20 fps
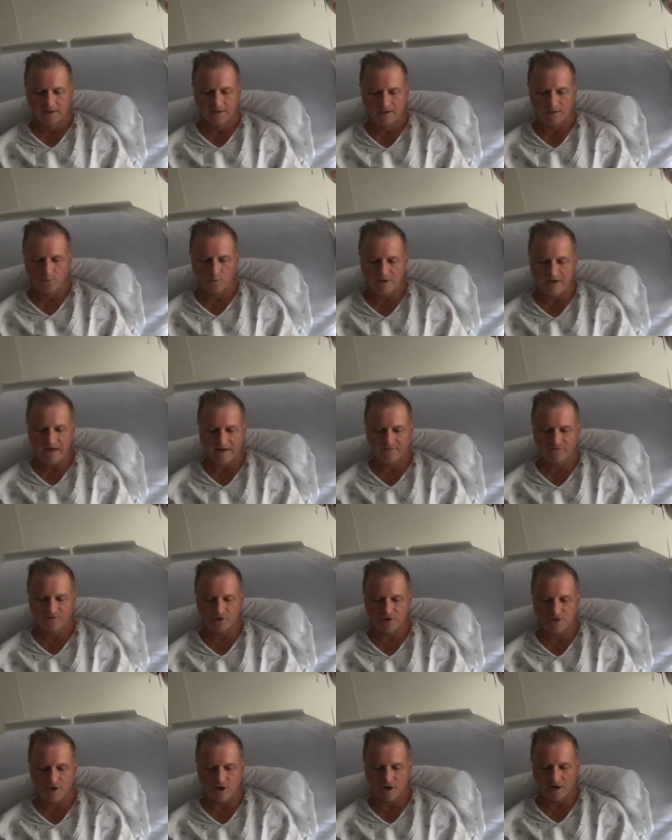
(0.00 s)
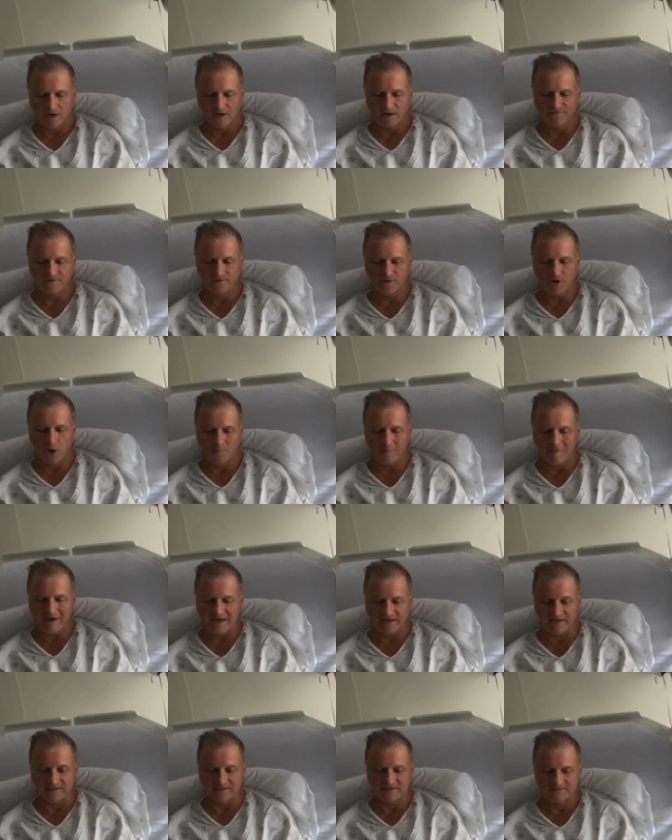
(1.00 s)
can we have your car if you don't
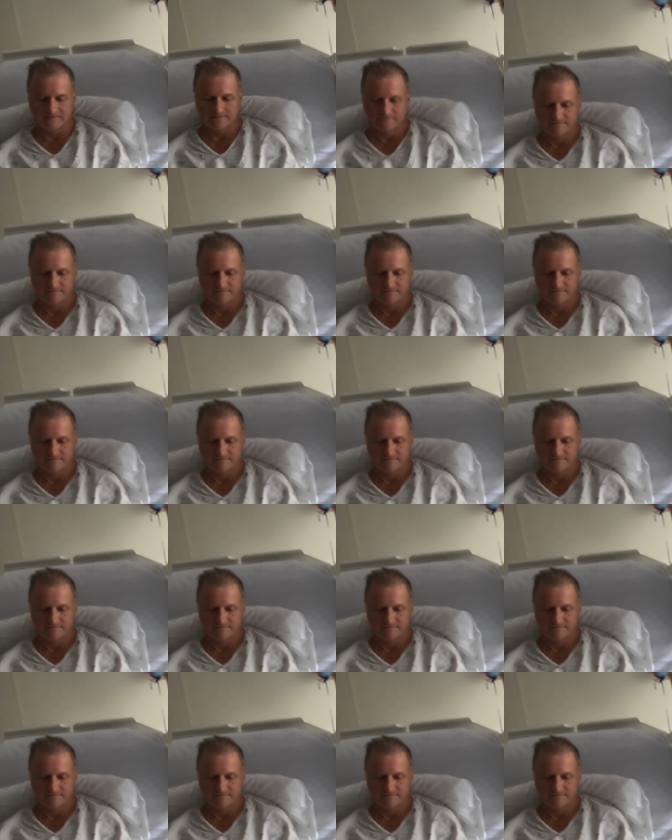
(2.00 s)
make it?